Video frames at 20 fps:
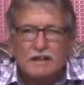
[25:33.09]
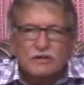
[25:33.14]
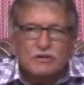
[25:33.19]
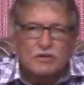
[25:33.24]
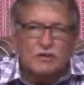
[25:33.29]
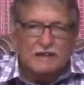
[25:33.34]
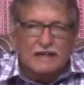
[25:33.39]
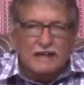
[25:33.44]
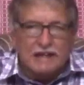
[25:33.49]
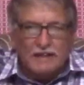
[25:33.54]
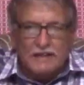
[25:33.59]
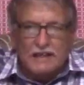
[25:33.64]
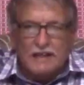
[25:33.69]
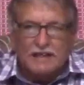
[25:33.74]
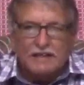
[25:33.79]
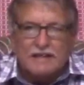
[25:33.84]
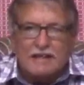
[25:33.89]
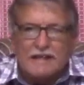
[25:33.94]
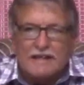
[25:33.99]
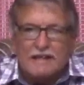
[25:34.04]
to get their
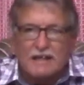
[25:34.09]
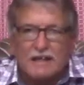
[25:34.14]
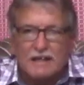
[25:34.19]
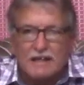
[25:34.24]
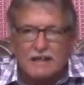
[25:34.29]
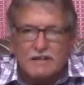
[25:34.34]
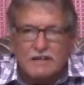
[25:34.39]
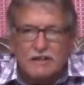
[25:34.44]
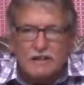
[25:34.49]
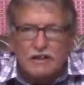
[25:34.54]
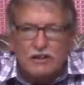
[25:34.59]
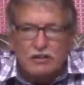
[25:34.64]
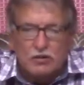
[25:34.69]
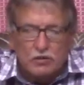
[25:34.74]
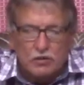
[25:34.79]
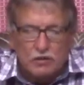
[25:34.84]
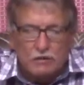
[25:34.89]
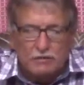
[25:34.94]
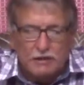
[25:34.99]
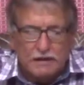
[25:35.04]
satellites into
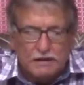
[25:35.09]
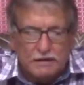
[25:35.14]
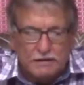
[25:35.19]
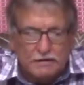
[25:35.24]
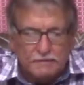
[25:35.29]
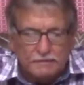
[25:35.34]
orbit.